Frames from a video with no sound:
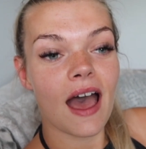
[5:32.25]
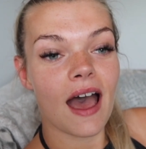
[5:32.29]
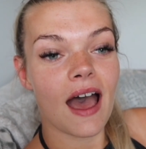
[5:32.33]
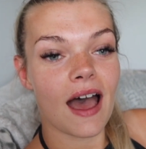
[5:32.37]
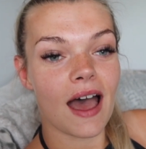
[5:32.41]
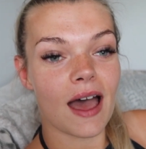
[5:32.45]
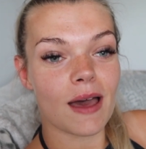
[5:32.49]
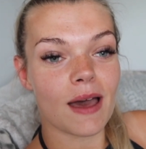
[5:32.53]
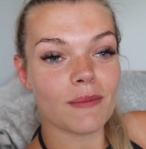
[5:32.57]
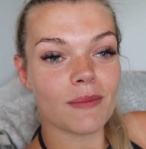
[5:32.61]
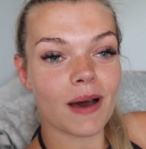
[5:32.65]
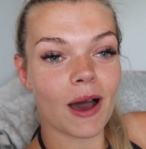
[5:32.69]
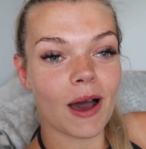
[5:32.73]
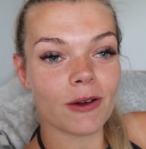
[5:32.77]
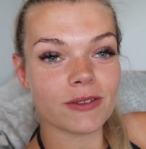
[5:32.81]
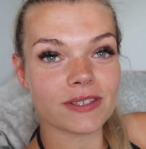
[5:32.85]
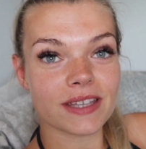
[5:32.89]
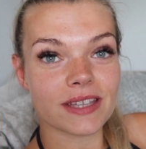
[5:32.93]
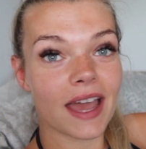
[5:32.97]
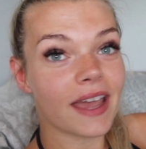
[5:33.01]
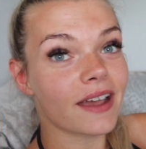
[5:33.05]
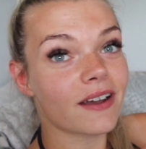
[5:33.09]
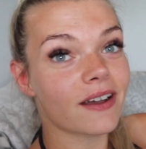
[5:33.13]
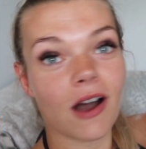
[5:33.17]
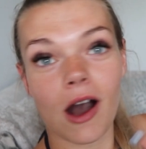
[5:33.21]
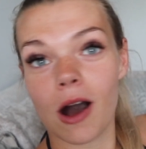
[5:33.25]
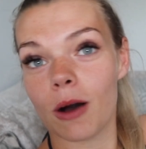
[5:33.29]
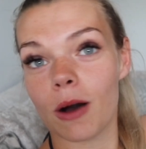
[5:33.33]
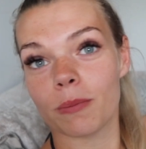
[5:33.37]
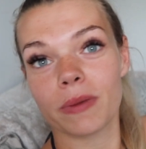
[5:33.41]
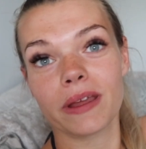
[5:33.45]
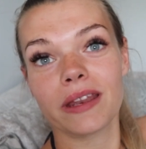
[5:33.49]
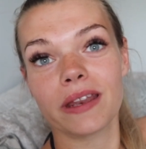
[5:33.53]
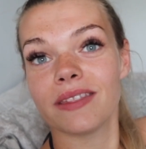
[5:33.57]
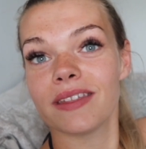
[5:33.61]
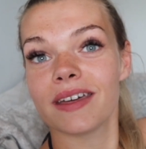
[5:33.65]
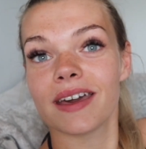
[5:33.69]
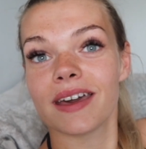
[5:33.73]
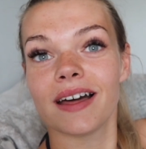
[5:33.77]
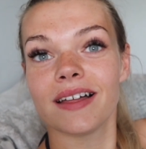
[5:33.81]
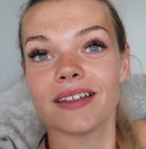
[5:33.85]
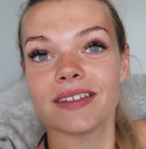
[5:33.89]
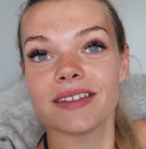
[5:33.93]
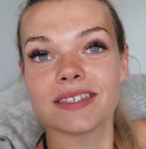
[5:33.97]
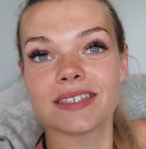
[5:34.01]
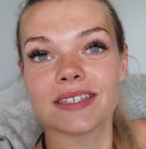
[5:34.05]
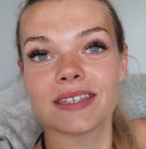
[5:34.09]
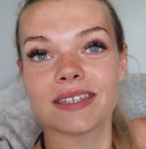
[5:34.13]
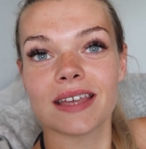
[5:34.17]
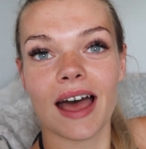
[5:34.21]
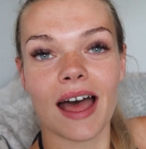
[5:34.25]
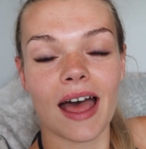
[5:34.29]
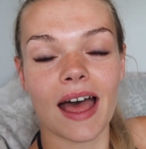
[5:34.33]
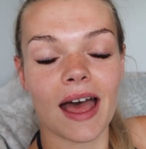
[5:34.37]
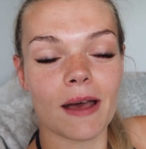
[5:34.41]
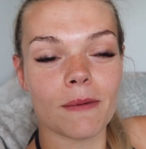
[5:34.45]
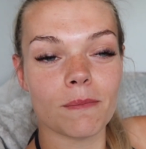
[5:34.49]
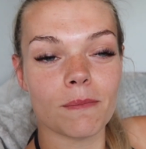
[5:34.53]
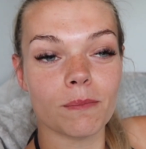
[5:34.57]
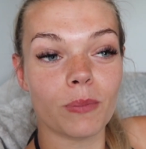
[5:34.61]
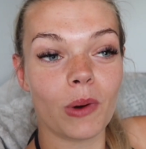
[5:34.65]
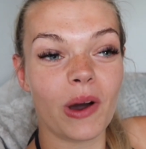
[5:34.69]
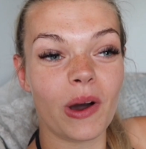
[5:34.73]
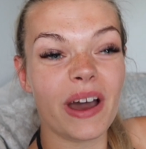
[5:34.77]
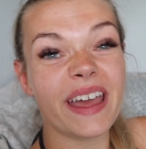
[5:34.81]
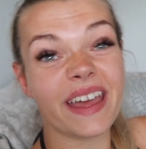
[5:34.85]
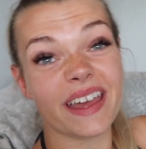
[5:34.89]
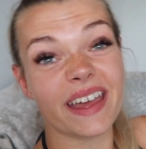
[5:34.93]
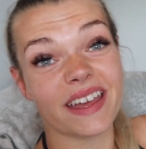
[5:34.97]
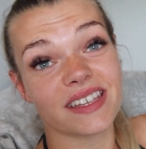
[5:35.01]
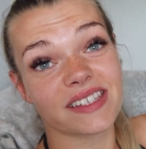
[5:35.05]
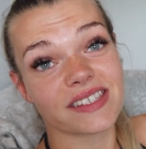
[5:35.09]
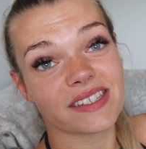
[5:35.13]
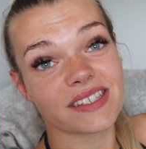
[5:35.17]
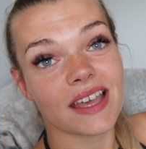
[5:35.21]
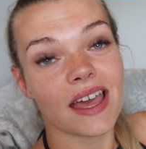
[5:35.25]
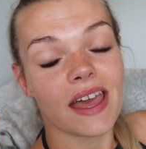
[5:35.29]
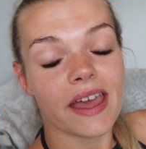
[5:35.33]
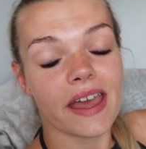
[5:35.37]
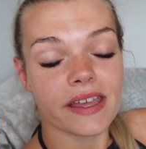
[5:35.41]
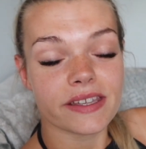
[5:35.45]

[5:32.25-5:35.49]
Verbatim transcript: I was like, it can't be anything else, but it is.